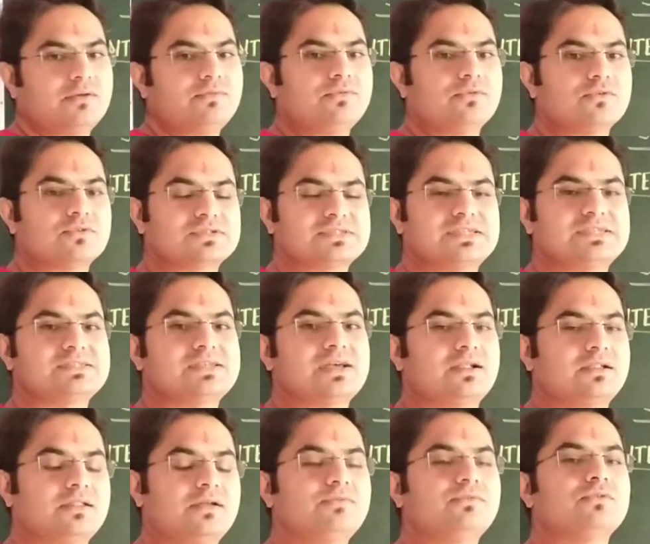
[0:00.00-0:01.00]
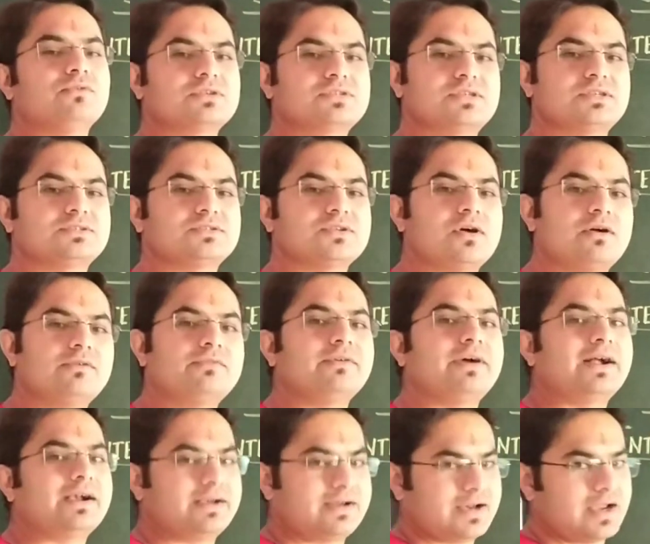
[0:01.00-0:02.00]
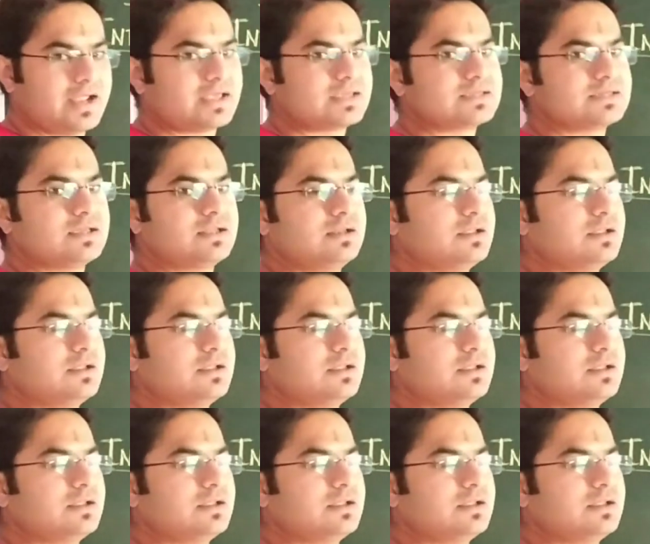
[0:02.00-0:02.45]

forces are the forces of attraction